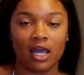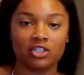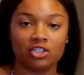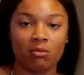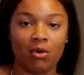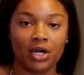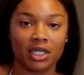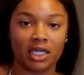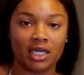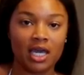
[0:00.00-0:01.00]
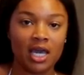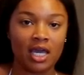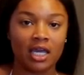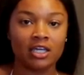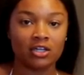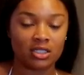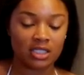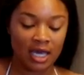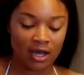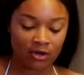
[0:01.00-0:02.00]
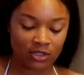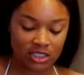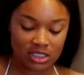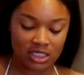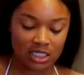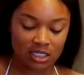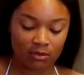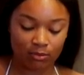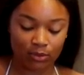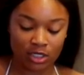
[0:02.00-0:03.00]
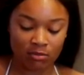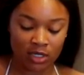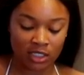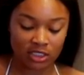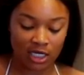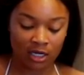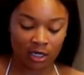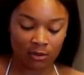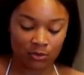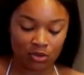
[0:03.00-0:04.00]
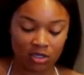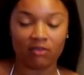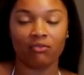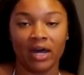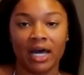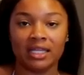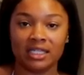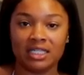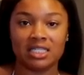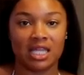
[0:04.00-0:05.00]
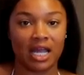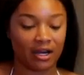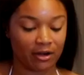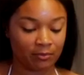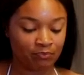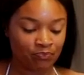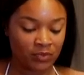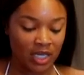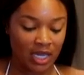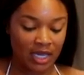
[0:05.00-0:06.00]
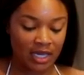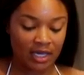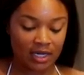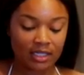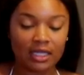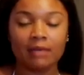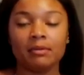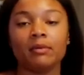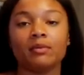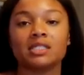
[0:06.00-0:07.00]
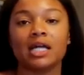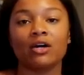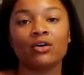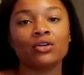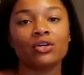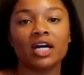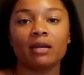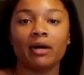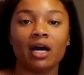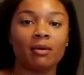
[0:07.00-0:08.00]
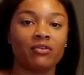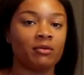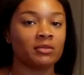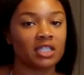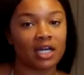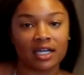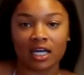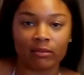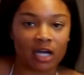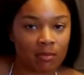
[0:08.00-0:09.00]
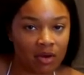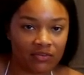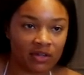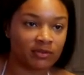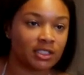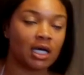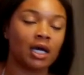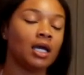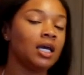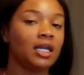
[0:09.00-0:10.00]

Asian market in your town or city, pretty much you can find these there. And a lot of people was like, oh no, you gotta buy them off Amazon, you gotta buy them off Amazon.